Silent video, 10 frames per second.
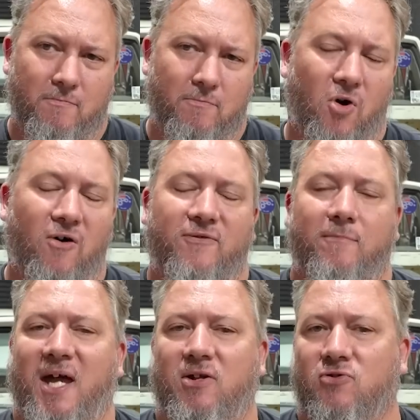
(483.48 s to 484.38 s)
more for
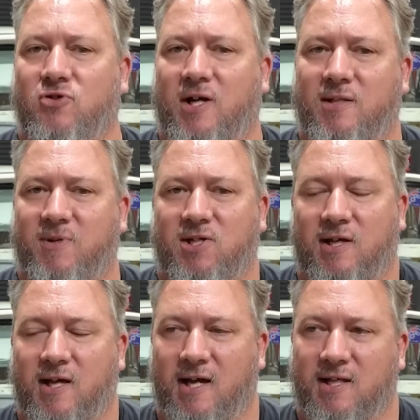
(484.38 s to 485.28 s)
manual transmission
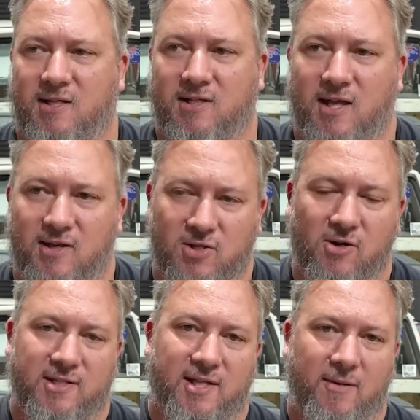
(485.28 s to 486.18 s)
cars because those
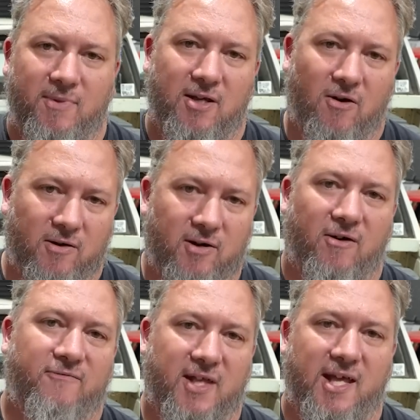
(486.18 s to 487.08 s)
guys tend to be on and
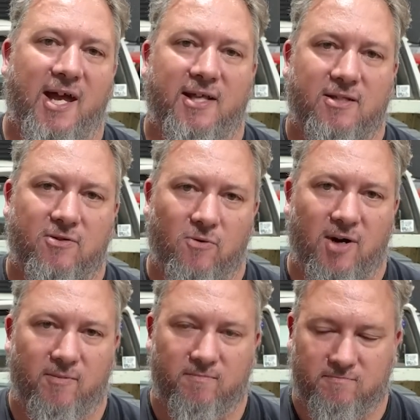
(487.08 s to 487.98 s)
off the gas
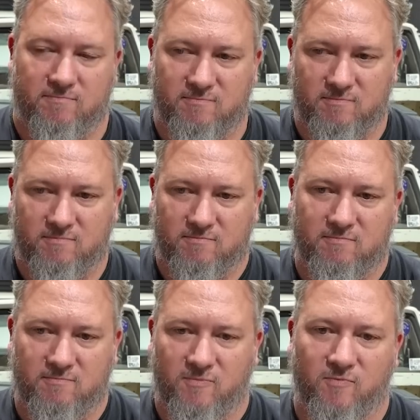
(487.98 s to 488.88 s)
quite
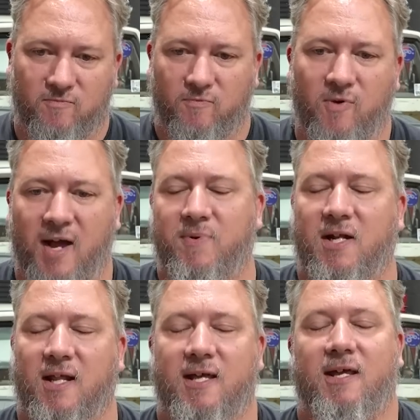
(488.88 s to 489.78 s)

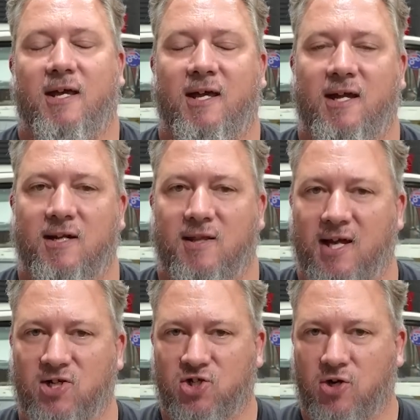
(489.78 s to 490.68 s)
rapidly, and
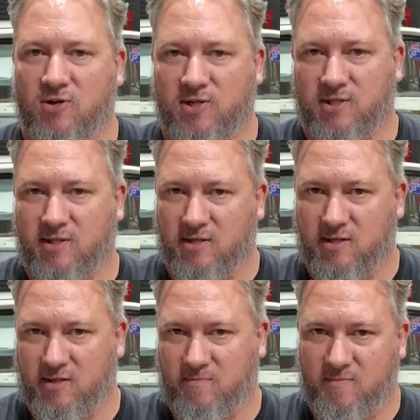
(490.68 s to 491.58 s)
that shocks
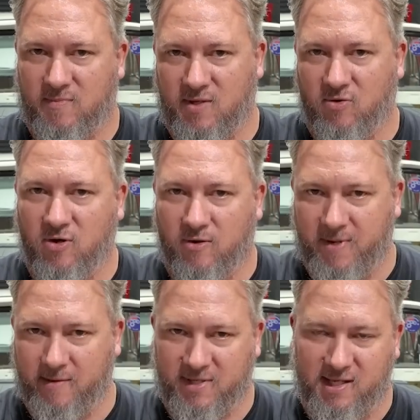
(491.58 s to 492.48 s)
the oil
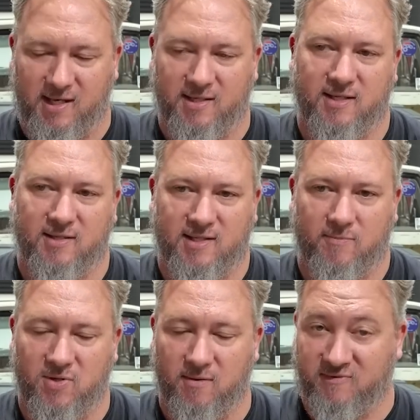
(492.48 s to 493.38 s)
pump gears and
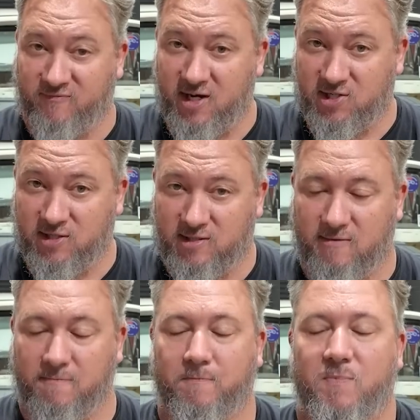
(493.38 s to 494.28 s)
sometimes fractures
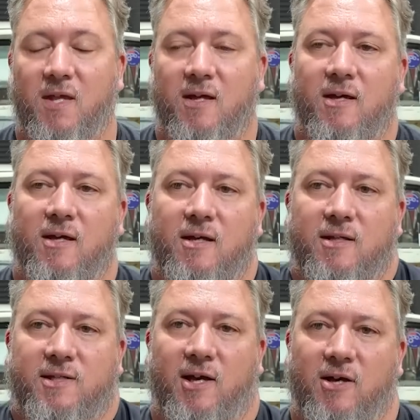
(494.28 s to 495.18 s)
them.
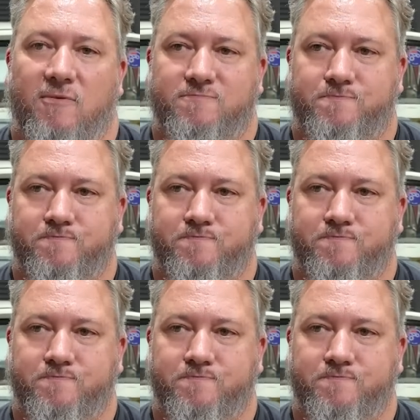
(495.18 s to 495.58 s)
So